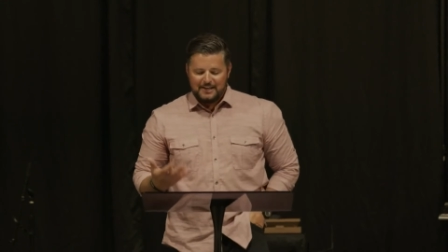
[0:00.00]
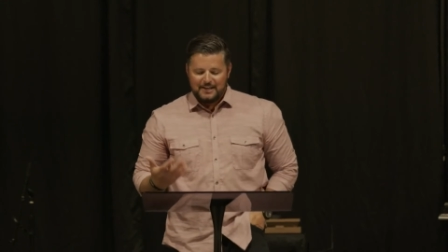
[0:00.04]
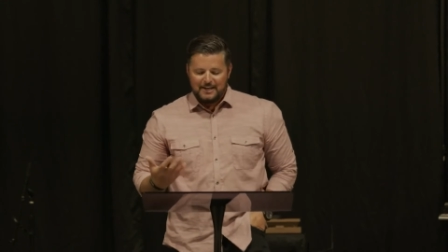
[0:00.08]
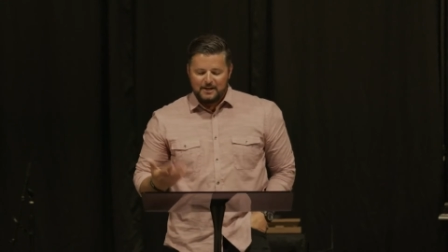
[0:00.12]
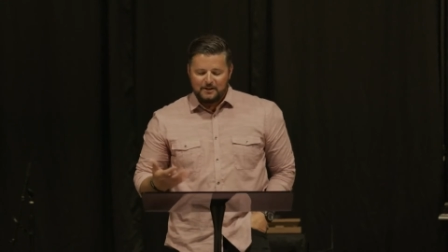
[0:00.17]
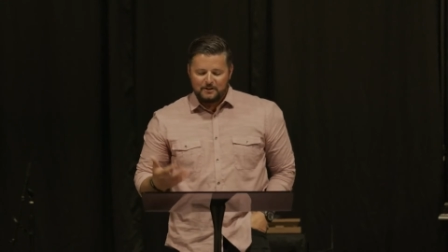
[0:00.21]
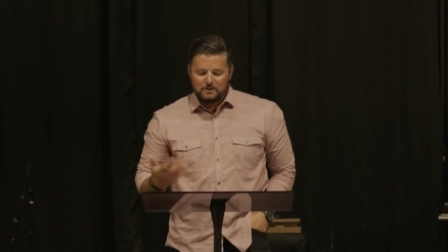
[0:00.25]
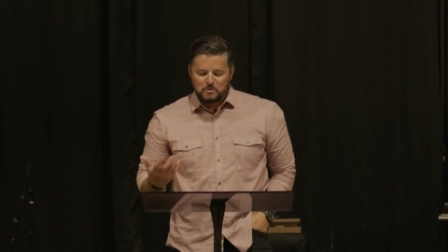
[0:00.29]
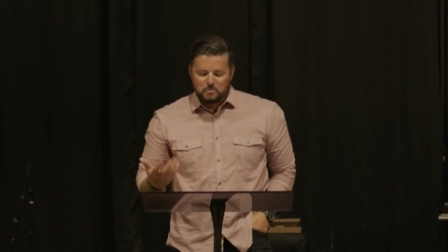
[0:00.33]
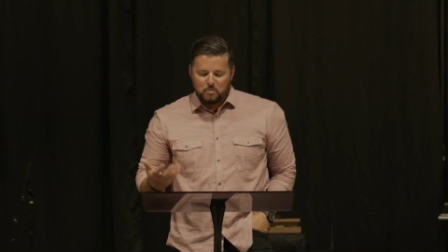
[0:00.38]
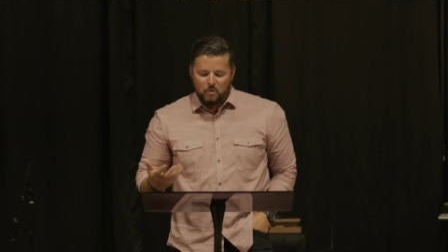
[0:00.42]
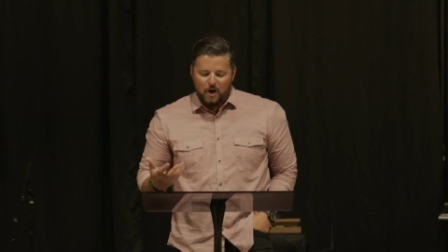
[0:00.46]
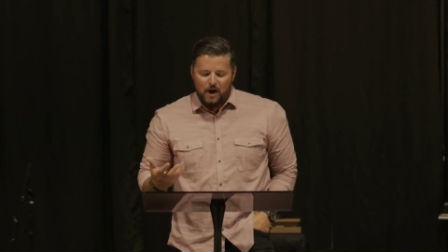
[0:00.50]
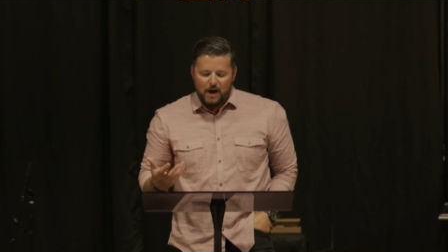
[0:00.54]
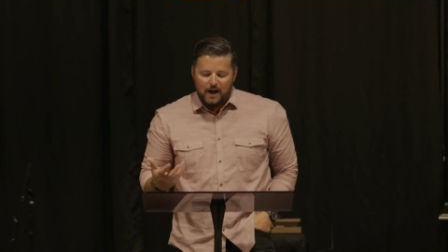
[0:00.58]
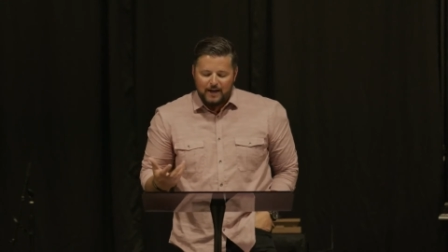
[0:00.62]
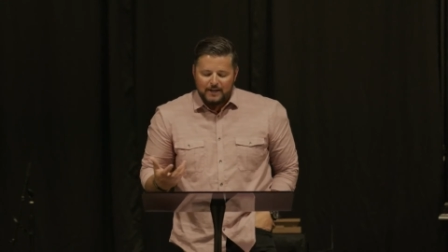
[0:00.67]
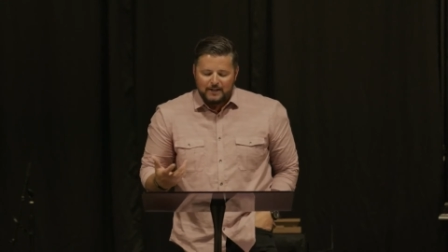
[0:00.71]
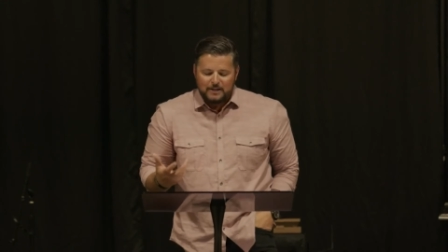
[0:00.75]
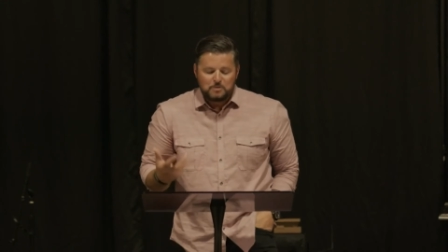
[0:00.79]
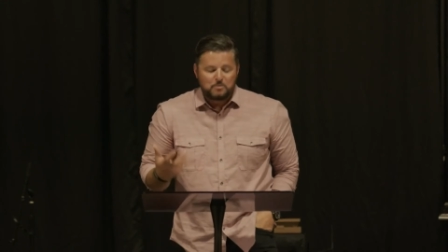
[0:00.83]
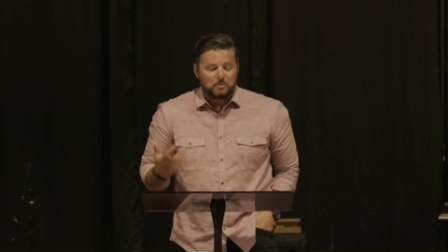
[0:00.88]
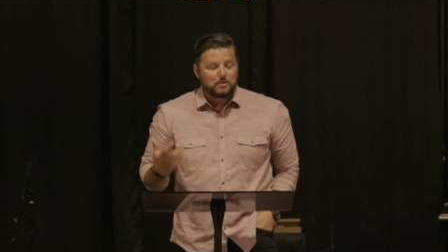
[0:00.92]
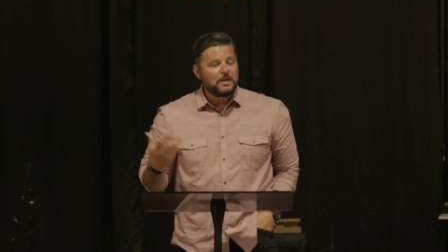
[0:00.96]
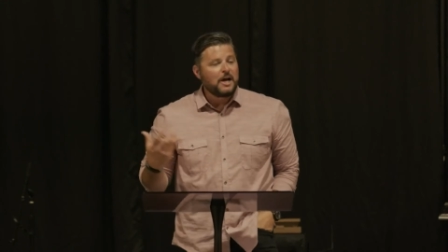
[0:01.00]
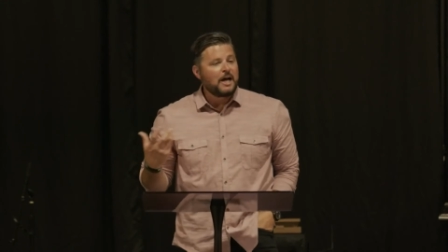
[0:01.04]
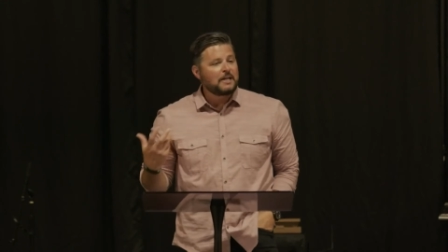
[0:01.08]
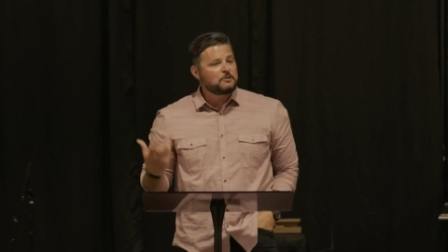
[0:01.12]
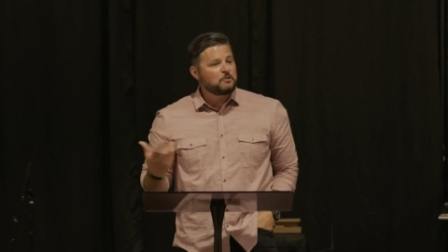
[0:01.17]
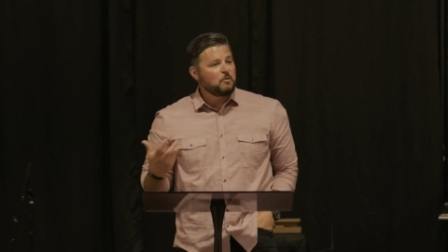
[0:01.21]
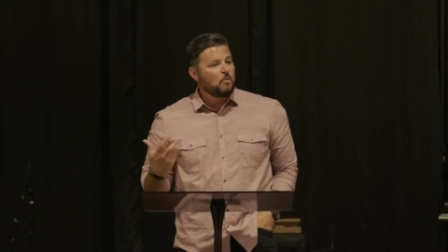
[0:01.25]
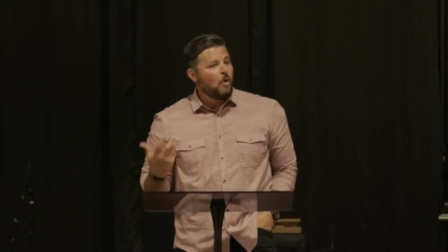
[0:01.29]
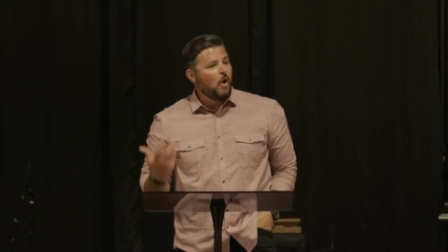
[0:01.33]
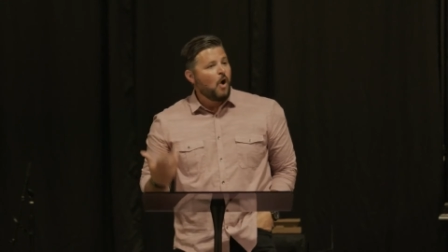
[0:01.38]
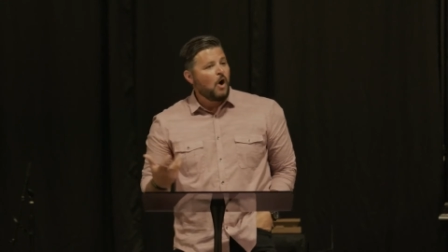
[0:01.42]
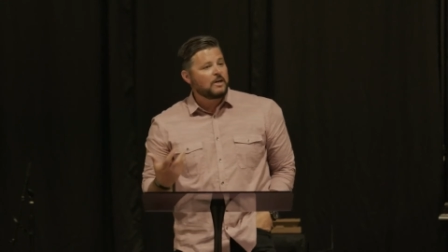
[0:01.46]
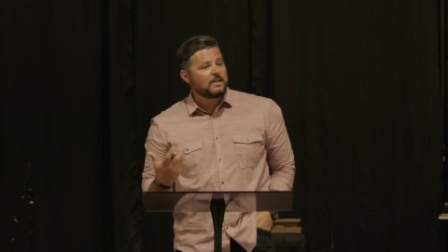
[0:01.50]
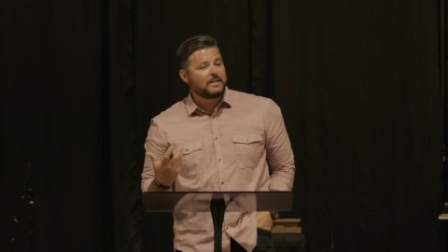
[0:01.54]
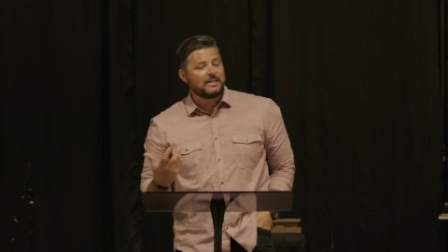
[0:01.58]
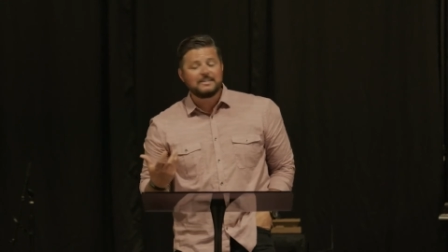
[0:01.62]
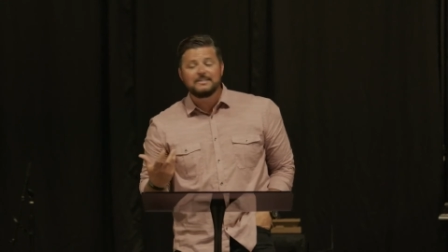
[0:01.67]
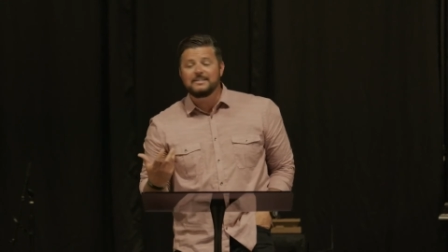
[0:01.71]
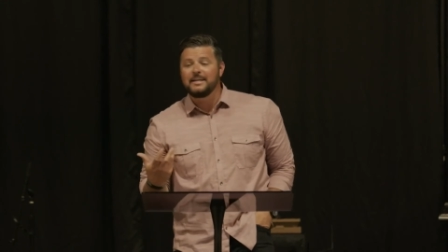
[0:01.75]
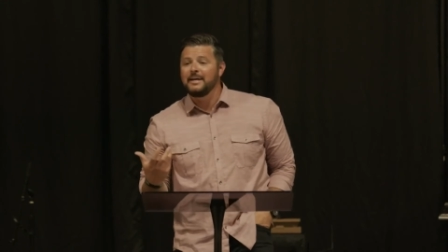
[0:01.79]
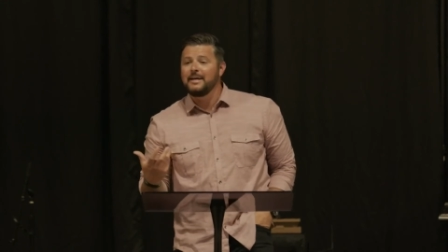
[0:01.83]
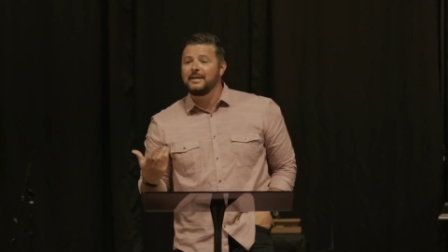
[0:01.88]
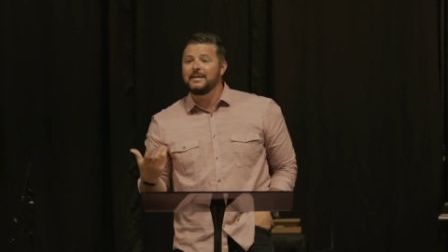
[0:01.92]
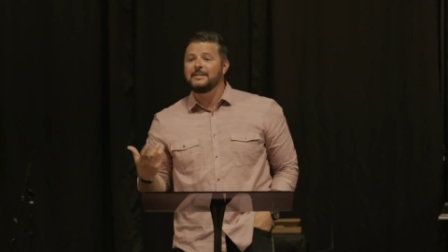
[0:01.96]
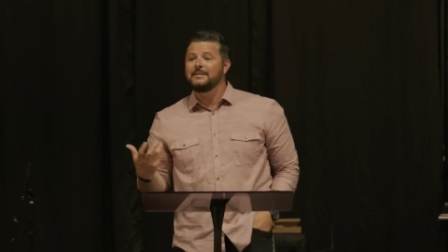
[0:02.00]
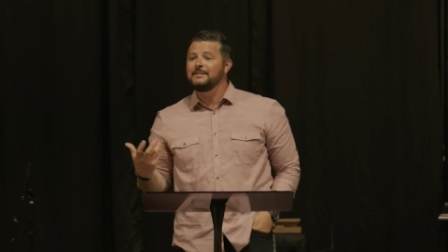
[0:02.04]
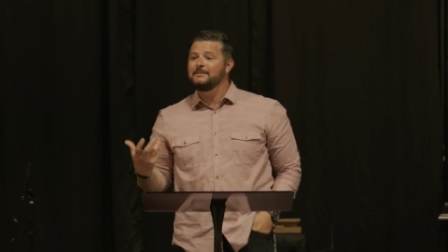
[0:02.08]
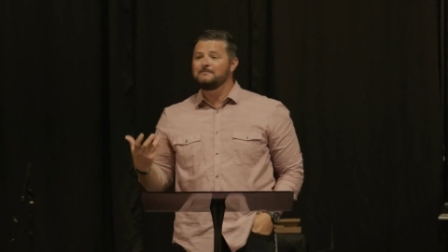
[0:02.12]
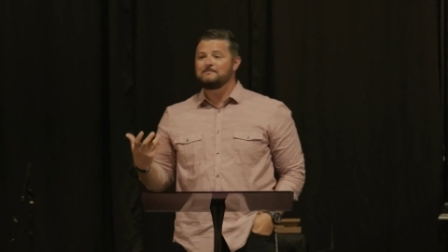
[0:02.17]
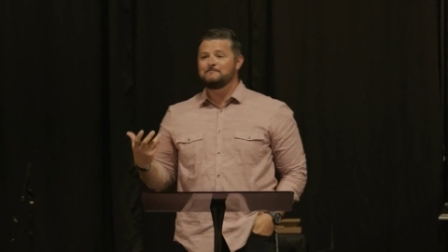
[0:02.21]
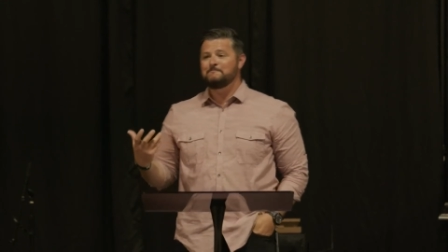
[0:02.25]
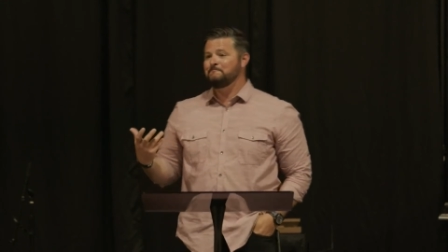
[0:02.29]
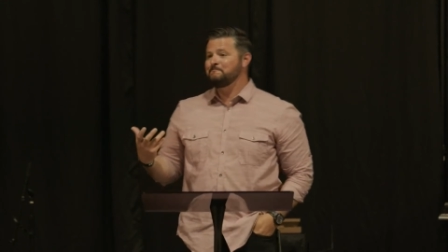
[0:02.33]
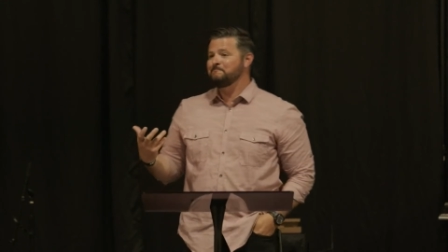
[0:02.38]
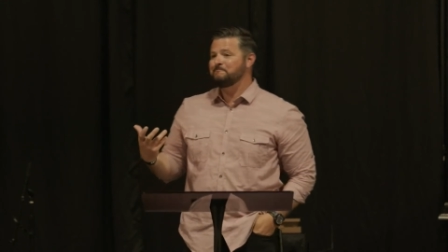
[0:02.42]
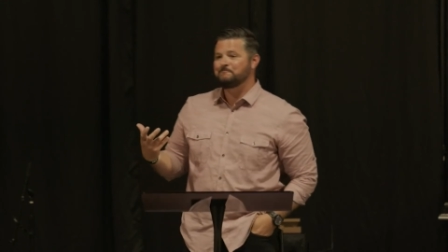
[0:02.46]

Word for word: And here's why because we're not the walking dead,